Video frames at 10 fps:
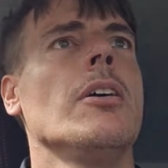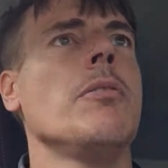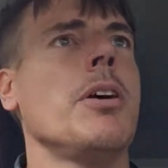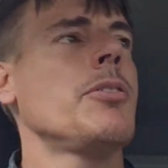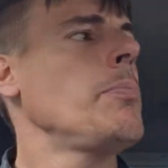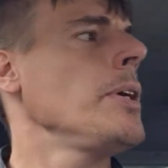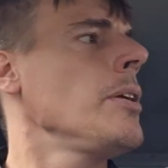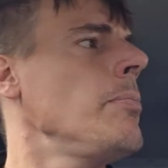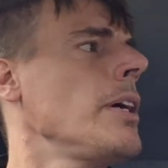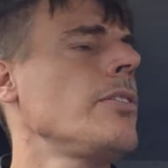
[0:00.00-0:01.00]
whereas a
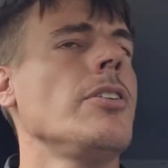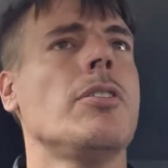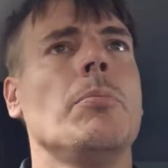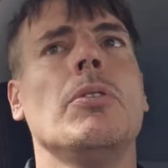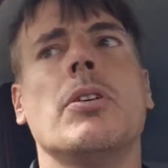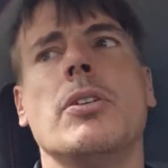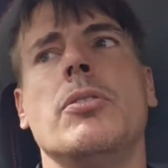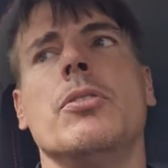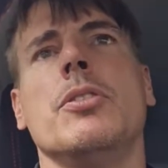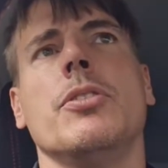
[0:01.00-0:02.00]
piggyback system you can
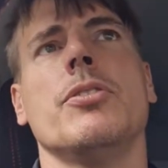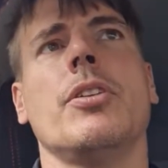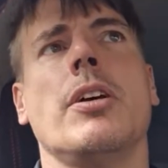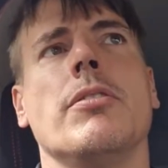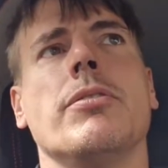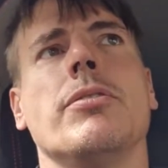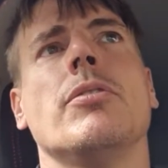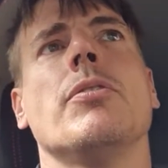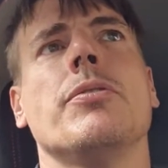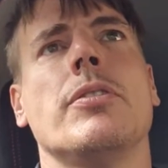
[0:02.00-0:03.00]
do it yourself
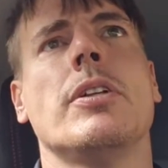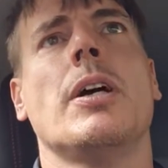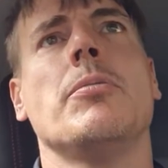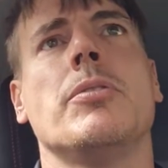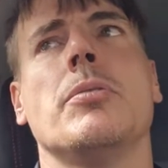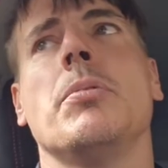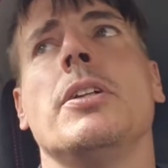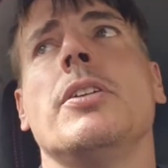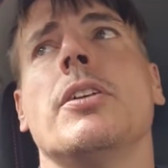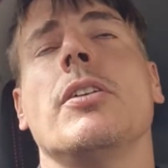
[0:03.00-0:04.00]
oftentimes. But
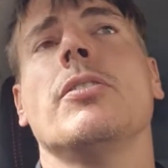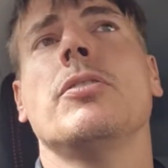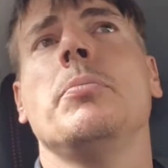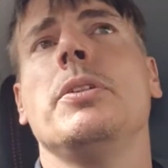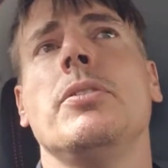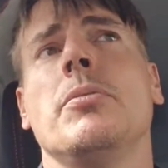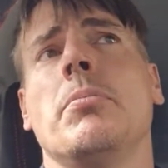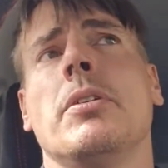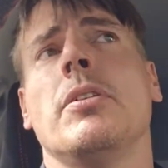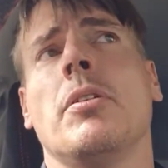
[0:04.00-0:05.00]
this can also be
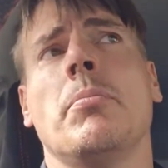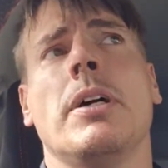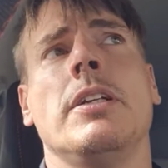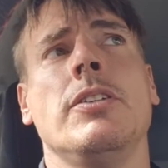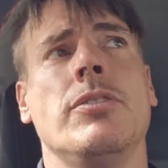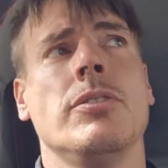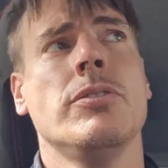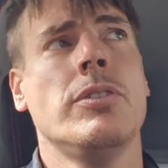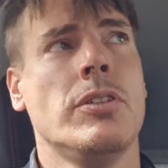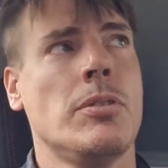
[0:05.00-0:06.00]
done by an ECU
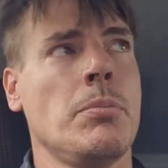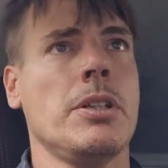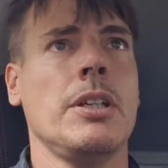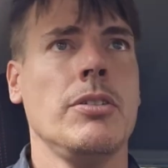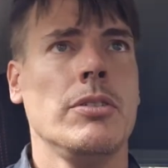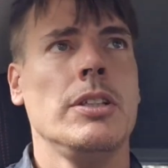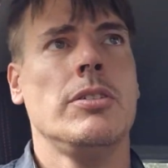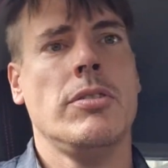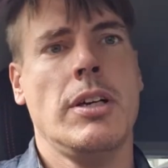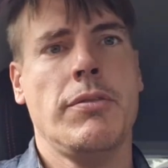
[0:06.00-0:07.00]
system, but then you need
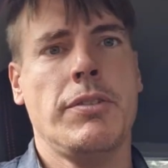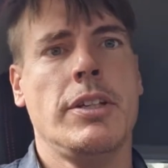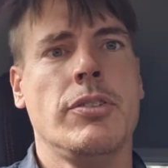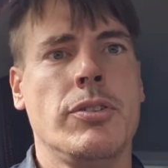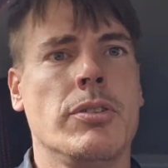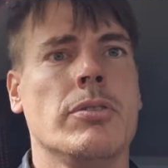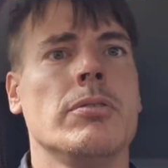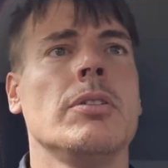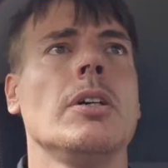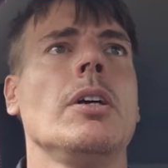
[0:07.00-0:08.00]
to have an ECU
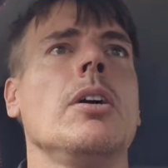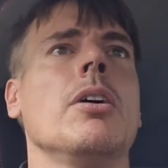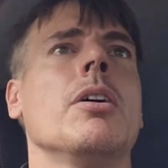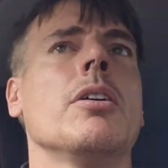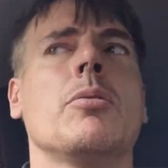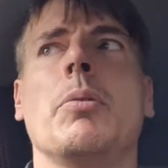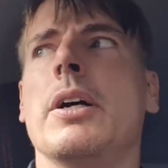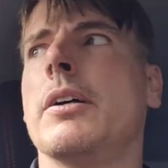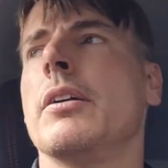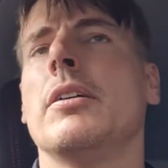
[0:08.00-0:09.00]

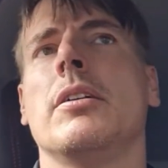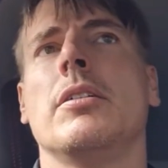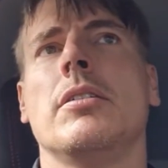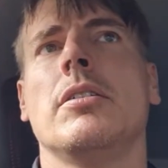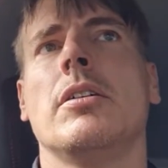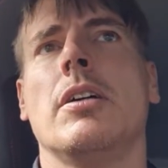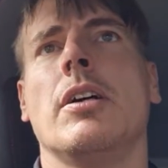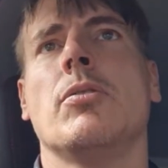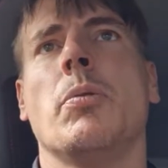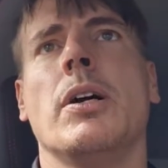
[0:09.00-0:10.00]
hardware
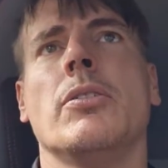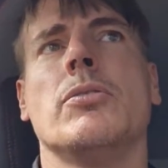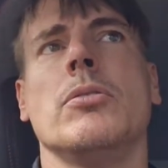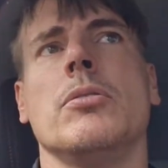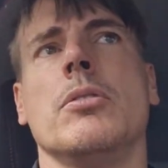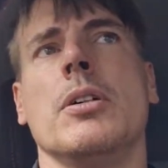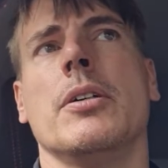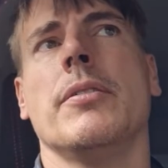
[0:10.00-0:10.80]
as well to